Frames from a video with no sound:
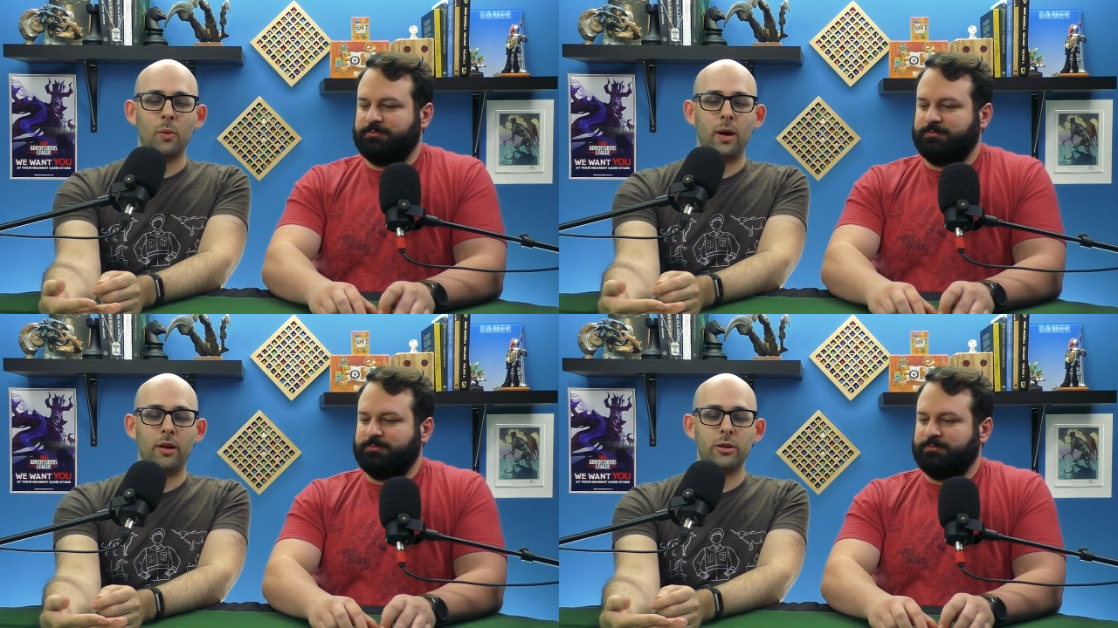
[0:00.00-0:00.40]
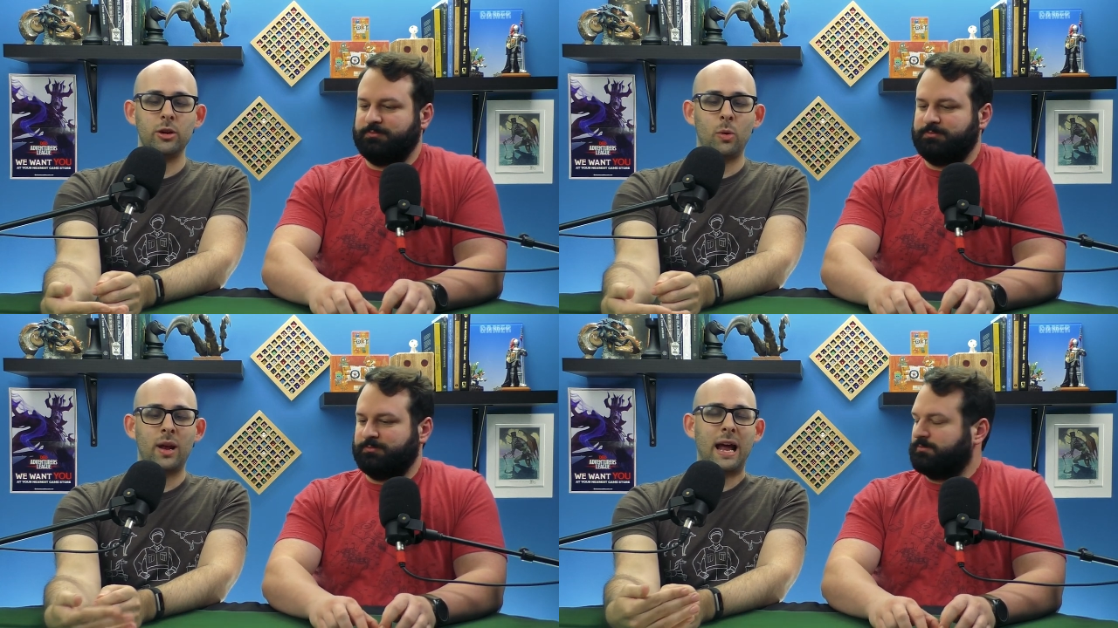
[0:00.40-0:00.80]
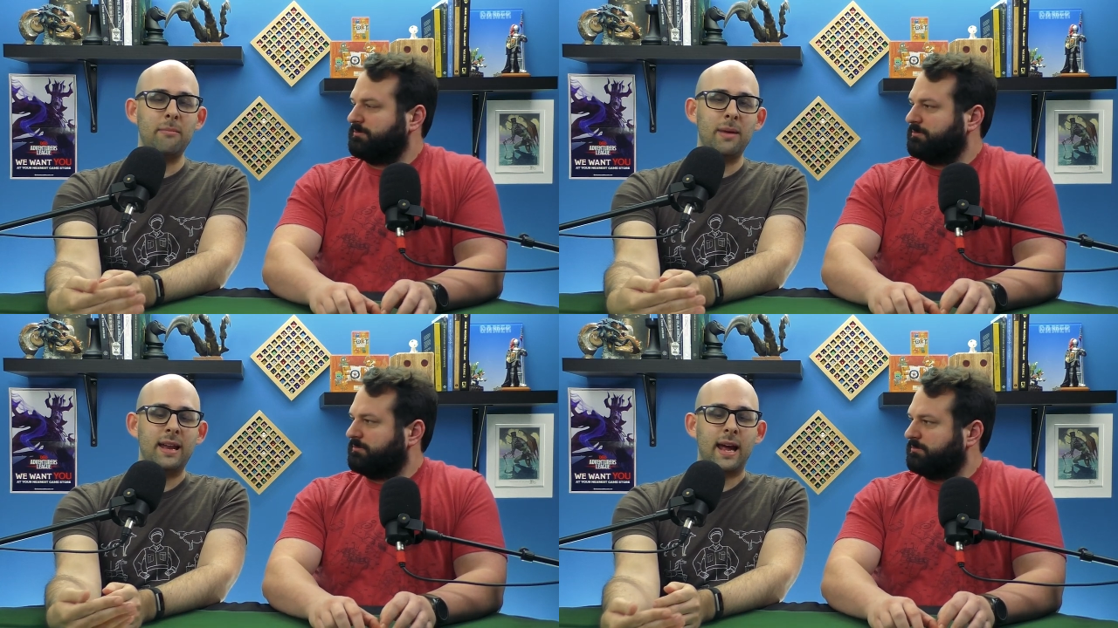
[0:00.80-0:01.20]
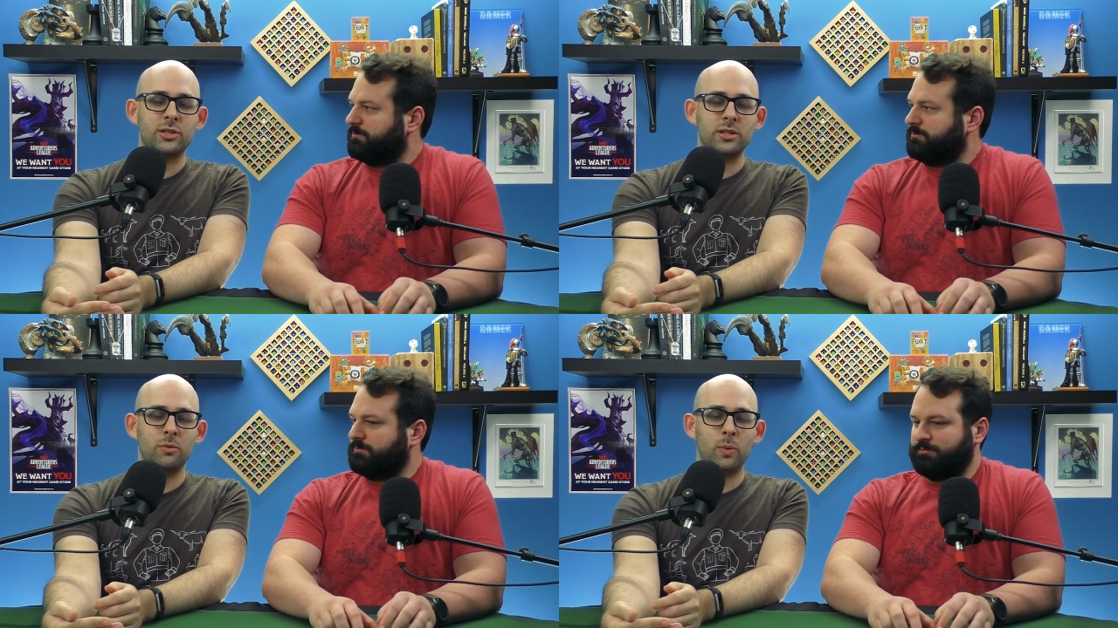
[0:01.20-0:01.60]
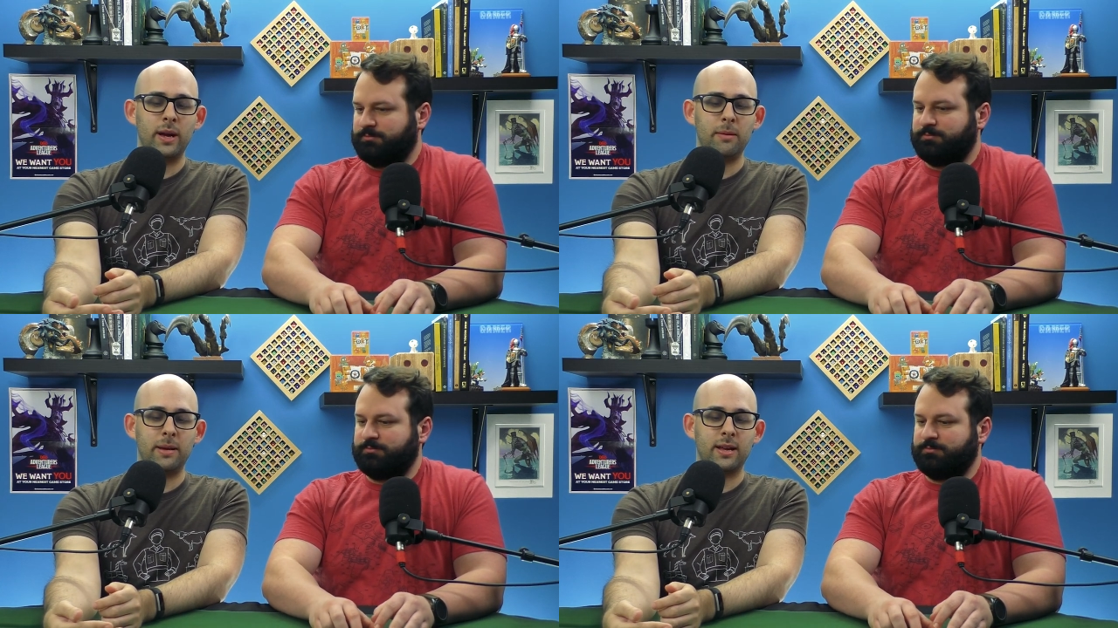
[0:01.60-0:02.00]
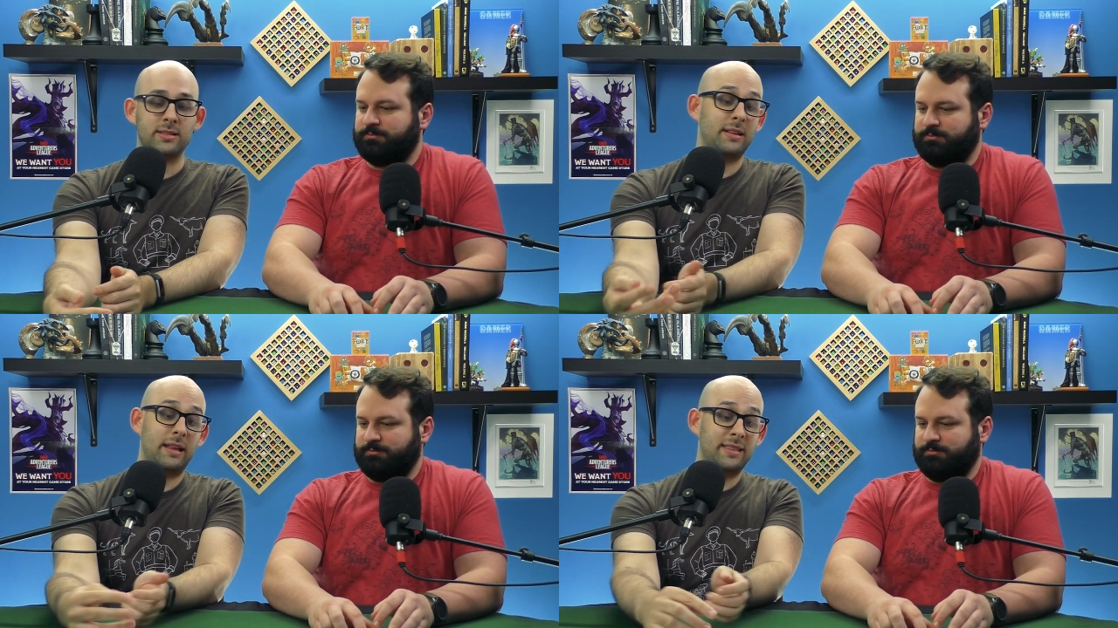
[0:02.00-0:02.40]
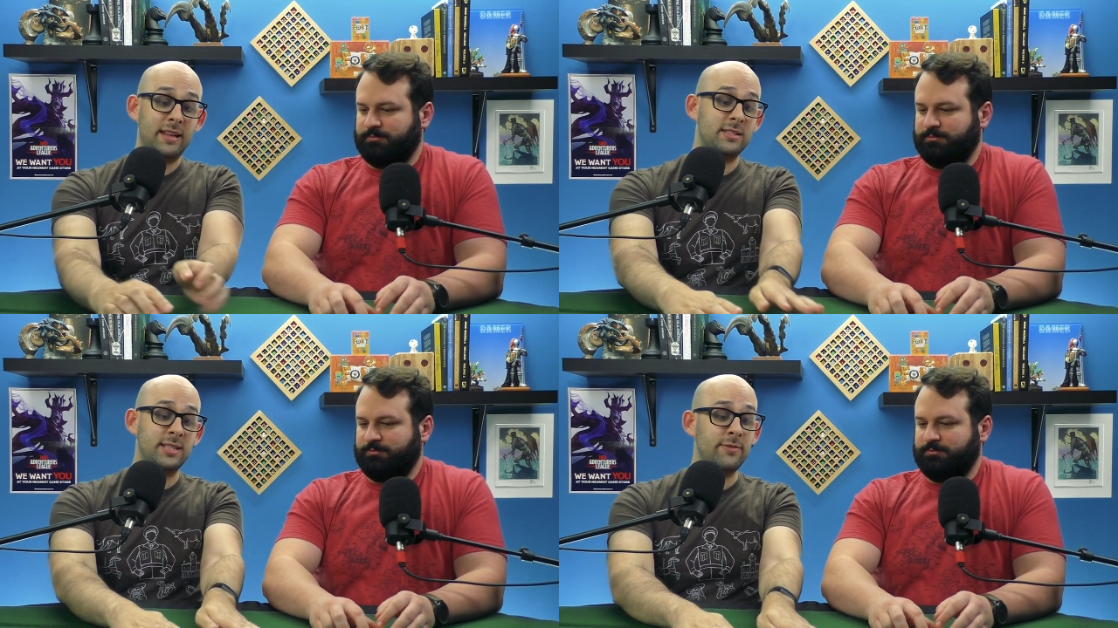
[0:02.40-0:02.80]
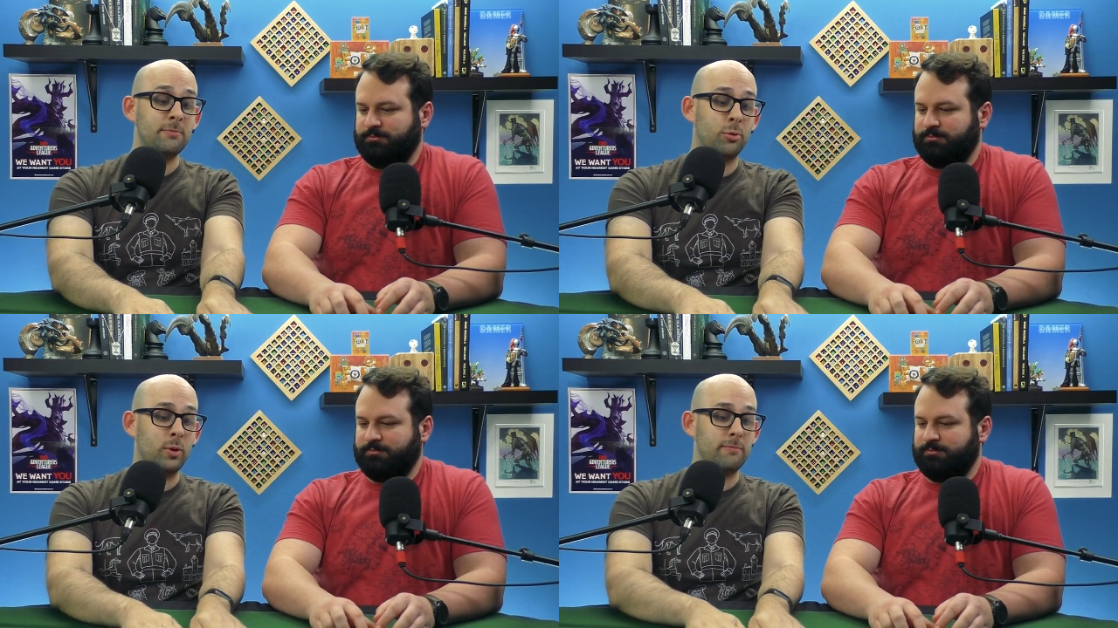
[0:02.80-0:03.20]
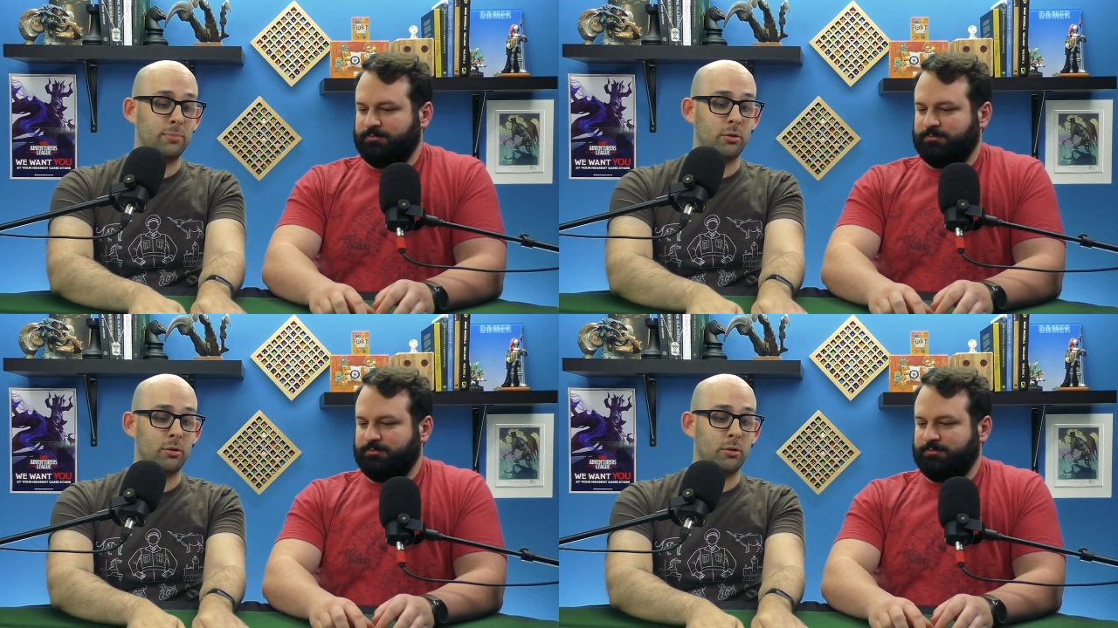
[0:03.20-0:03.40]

Speaker 1: well, you know what? I might actually win because that seven point